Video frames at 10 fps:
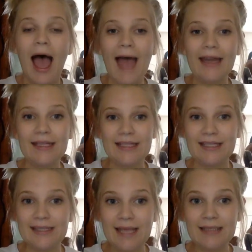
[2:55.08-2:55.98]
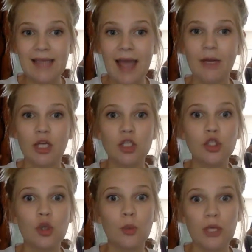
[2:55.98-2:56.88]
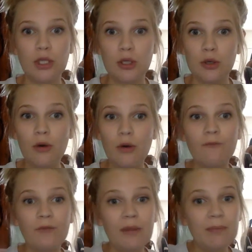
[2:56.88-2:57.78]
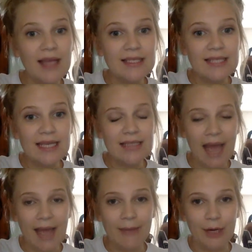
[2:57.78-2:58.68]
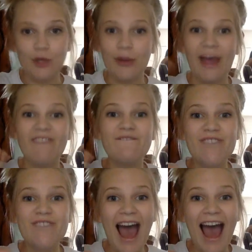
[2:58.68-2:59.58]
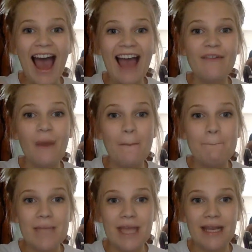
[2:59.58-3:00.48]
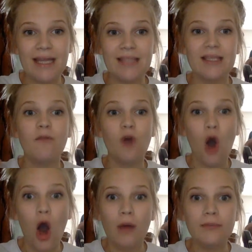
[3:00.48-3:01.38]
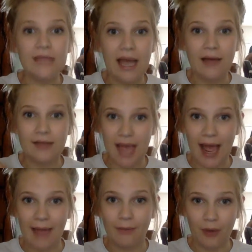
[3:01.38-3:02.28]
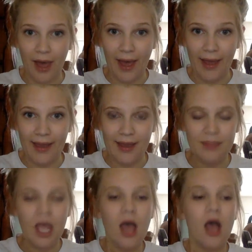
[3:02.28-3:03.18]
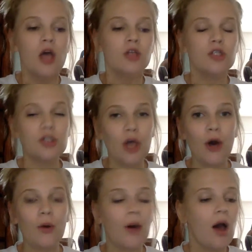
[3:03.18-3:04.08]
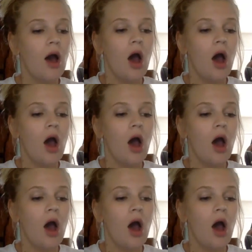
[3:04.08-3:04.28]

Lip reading: and it's a sand timer. So when you flip that sand timer, you get 5 minutes of calm down time, okay? So